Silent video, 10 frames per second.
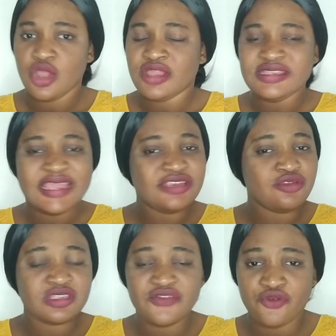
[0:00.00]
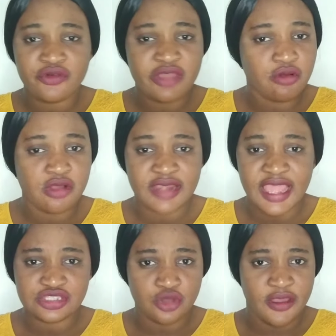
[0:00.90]
They don't even
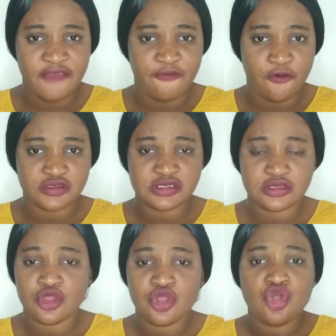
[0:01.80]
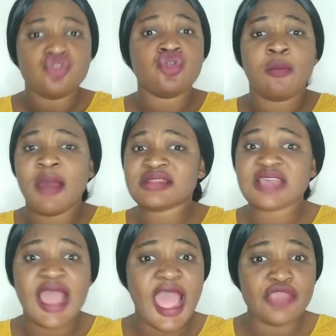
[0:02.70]
recognize your efforts. No matter
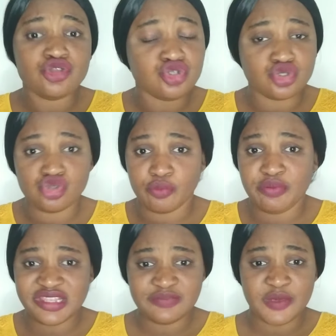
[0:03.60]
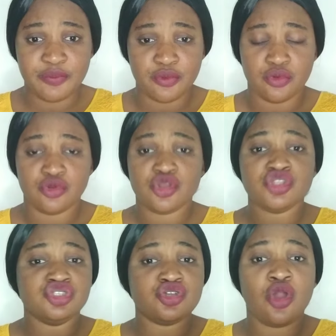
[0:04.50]
how you do to please people,
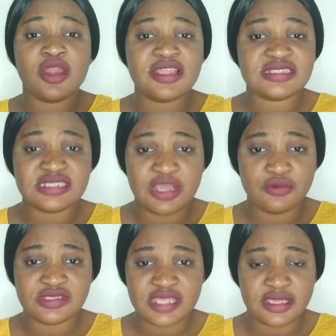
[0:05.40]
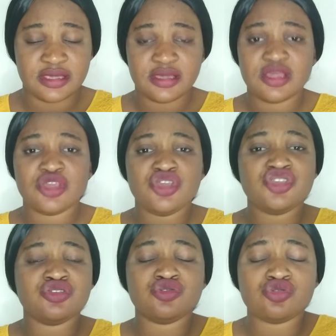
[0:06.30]
the only thing they will say
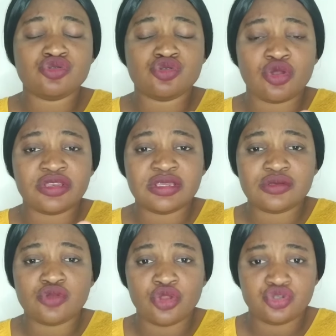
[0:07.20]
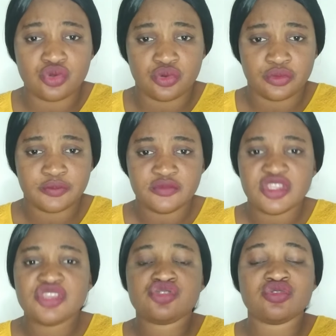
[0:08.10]
to do
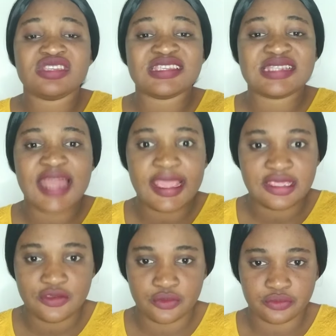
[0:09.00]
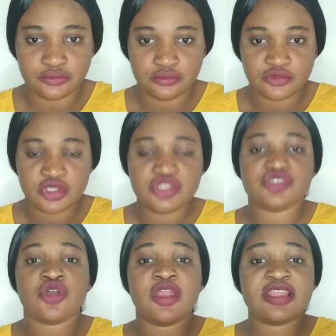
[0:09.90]
is to dislike you. The
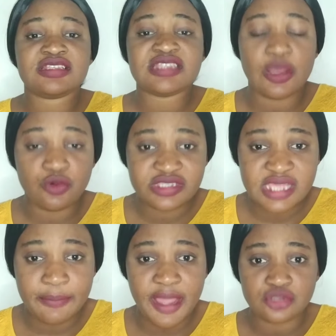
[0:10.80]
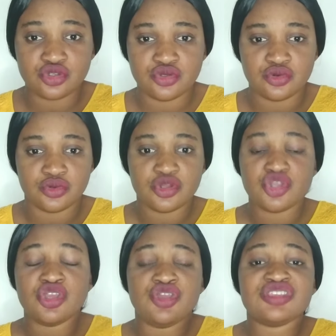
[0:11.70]
only thing they will say back to you
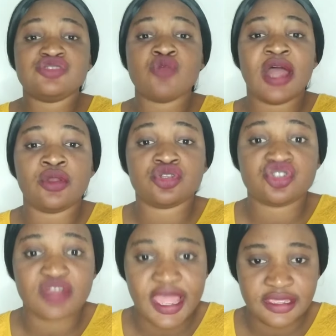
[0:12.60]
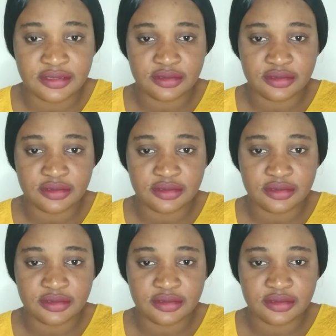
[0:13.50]
is you are not trying.